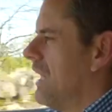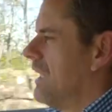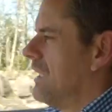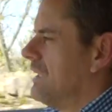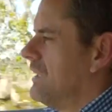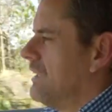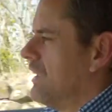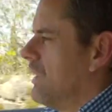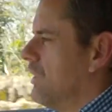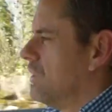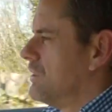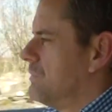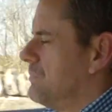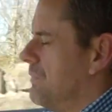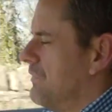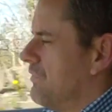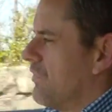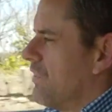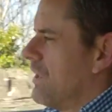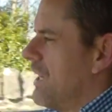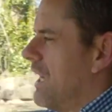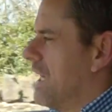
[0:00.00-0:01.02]
it'll clutch
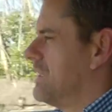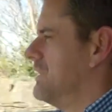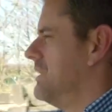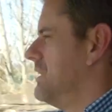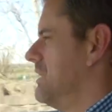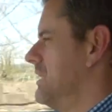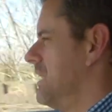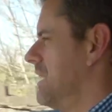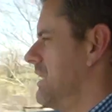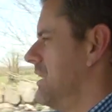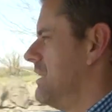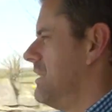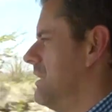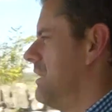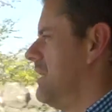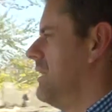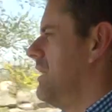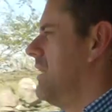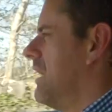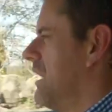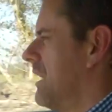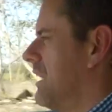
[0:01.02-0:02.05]
before you actually need
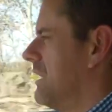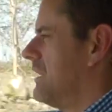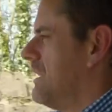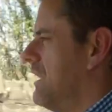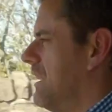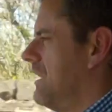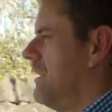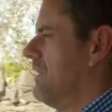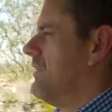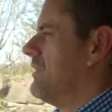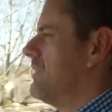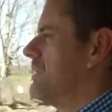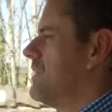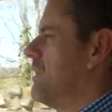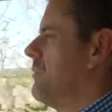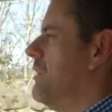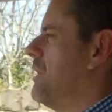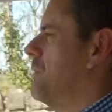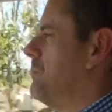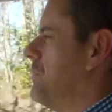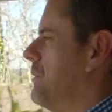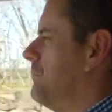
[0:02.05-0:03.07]
the gear that's
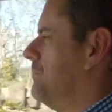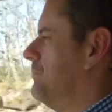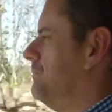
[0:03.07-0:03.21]
coming up.